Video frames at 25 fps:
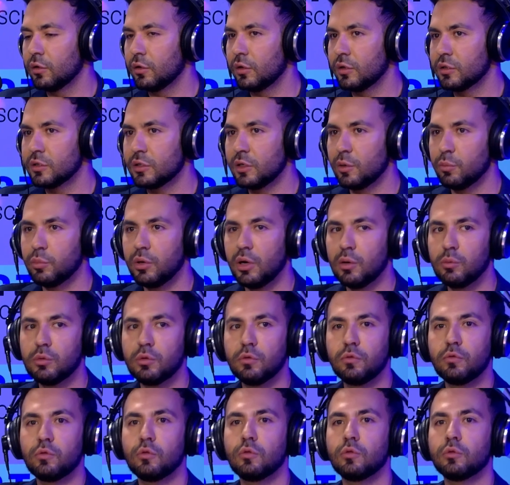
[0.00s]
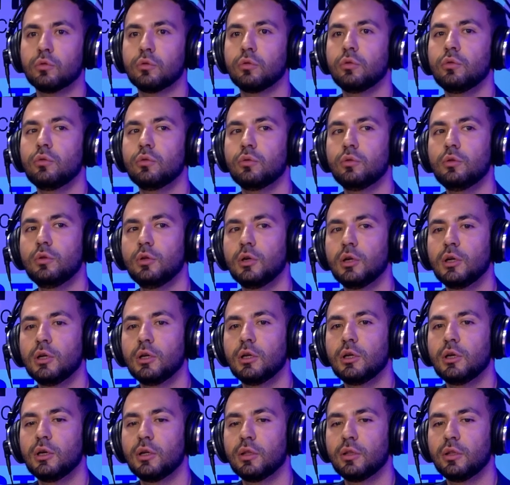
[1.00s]
let's say, powerful tool.
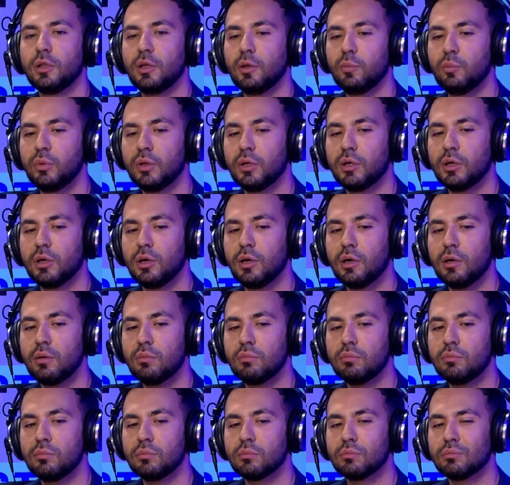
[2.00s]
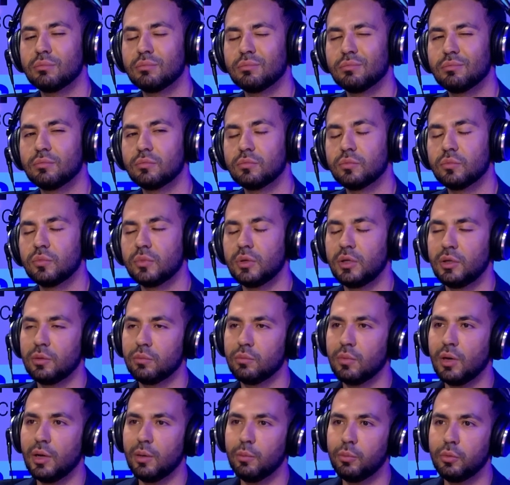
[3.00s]
They become,
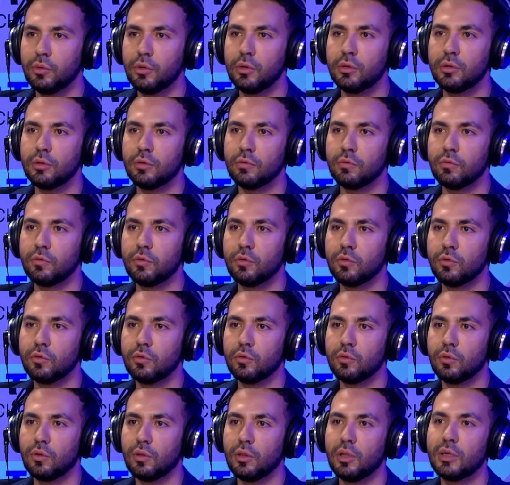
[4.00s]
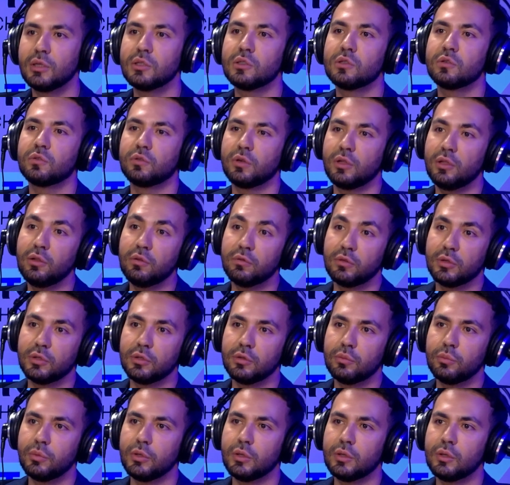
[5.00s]
in my point of view, less
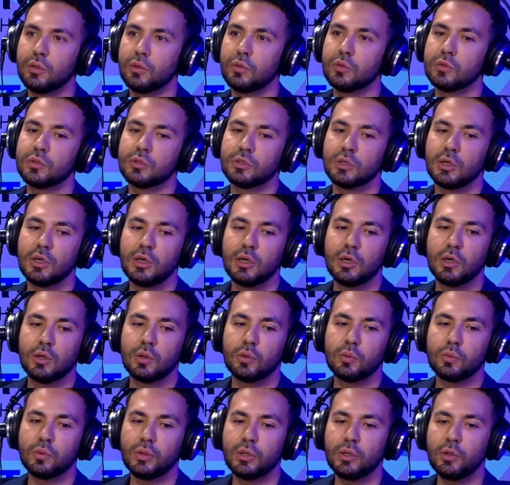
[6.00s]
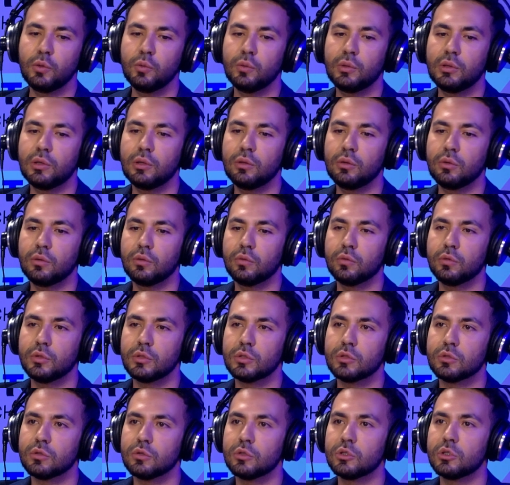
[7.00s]
relevant, because when you are on
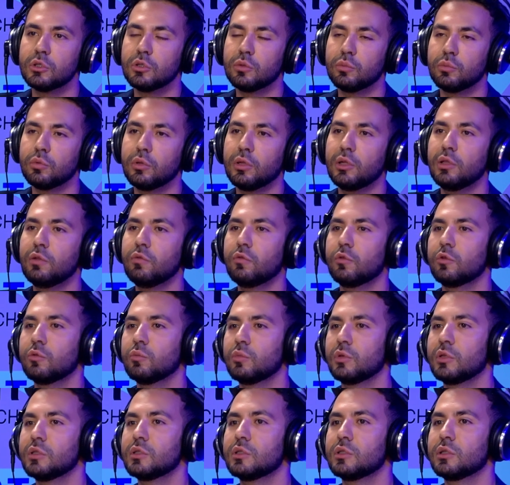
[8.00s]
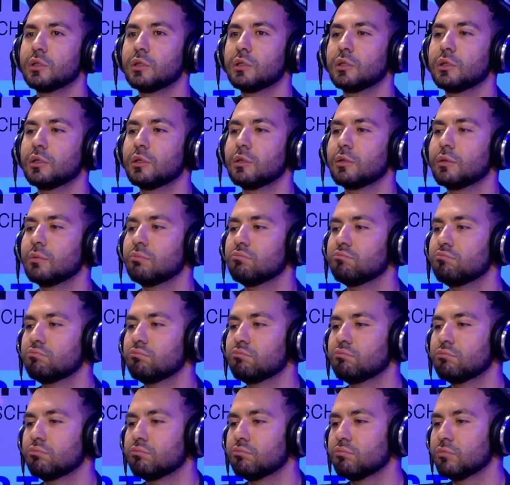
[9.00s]
the social platform as
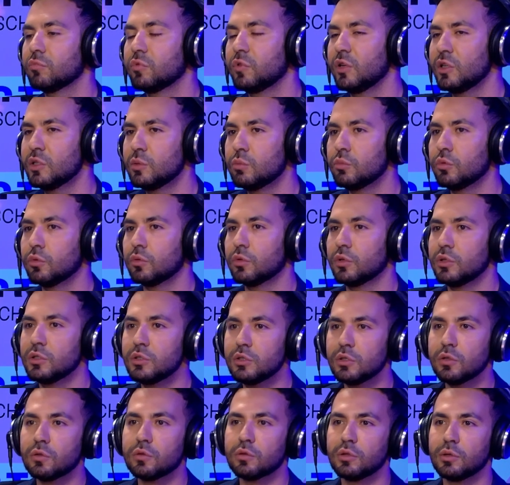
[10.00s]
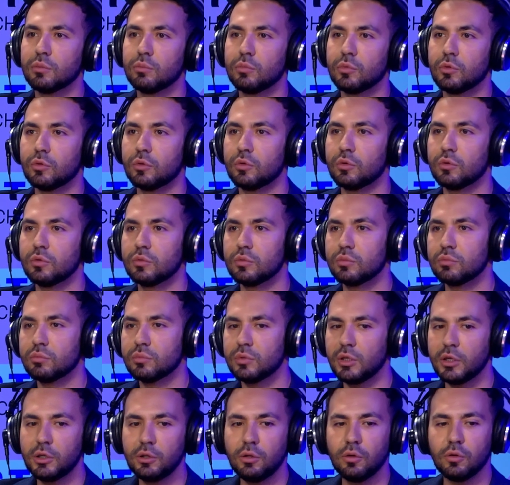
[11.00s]
Facebook, Instagram, or
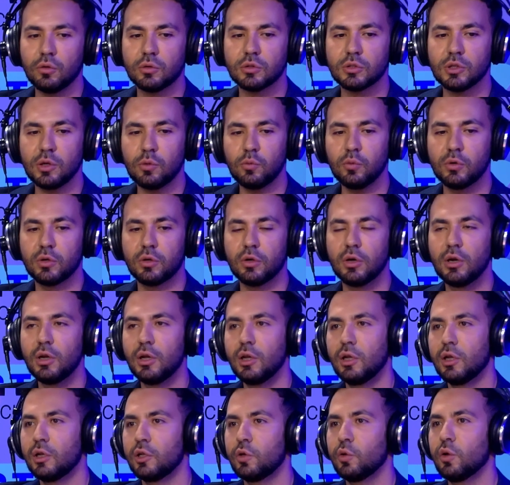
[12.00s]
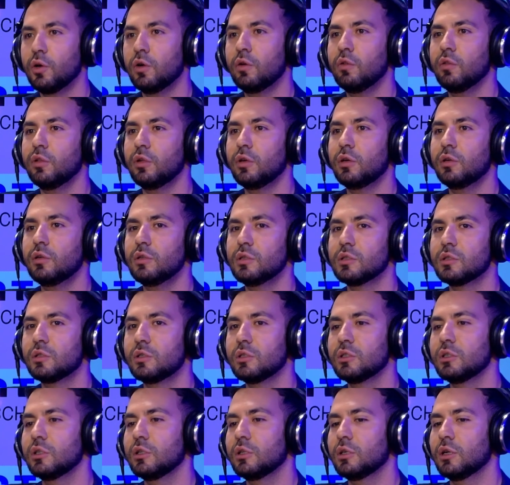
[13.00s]
TikTok somewhere, you are there
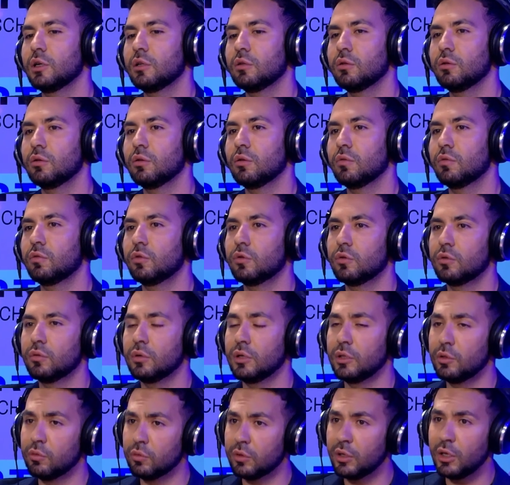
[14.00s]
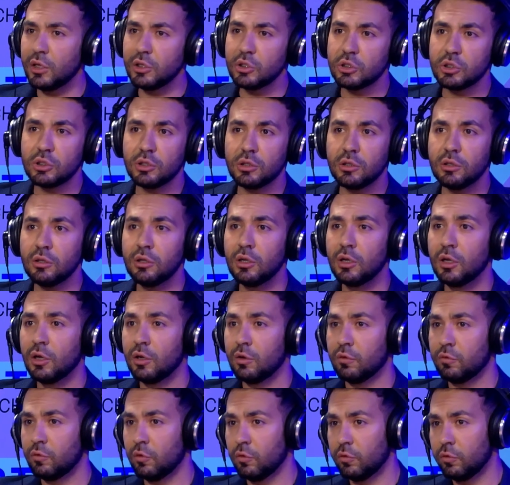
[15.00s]
searching, I don't know, for education,
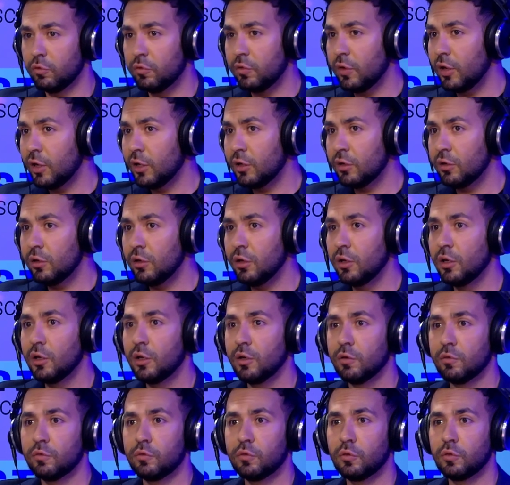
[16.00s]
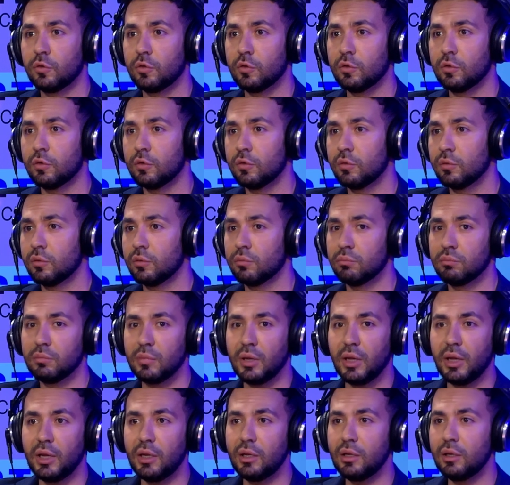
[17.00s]
for fun, for
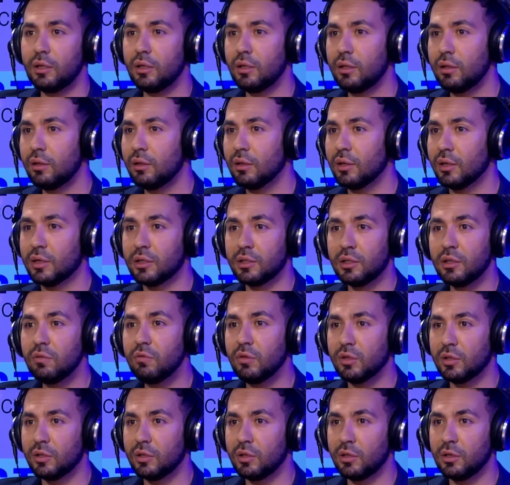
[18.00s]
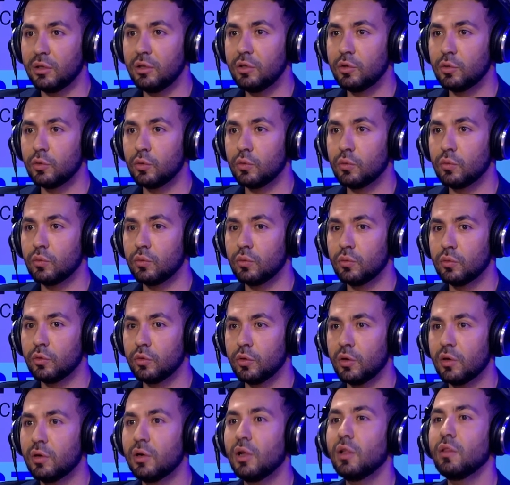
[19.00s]
any activity. You
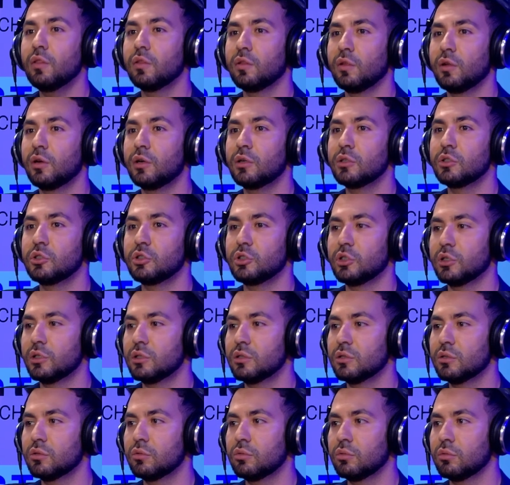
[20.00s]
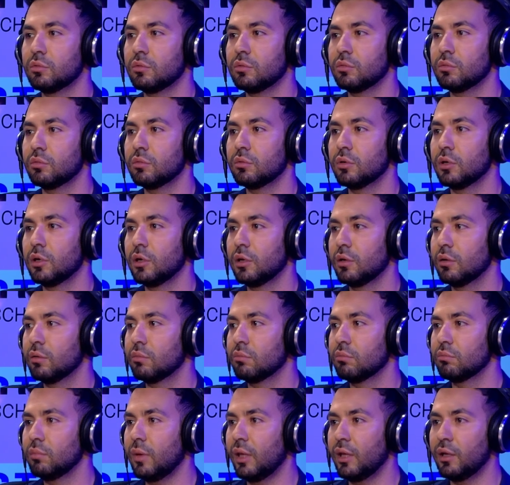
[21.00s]
are not there just to
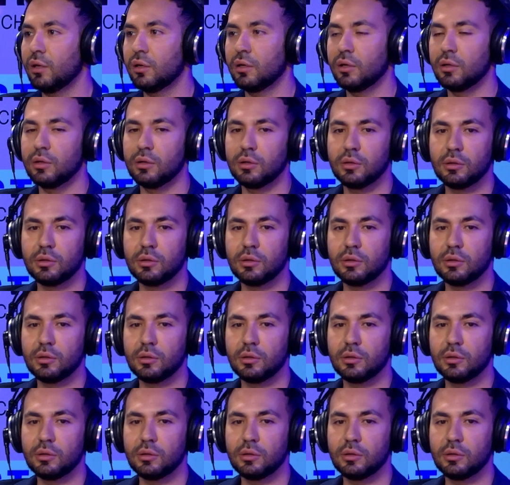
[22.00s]
make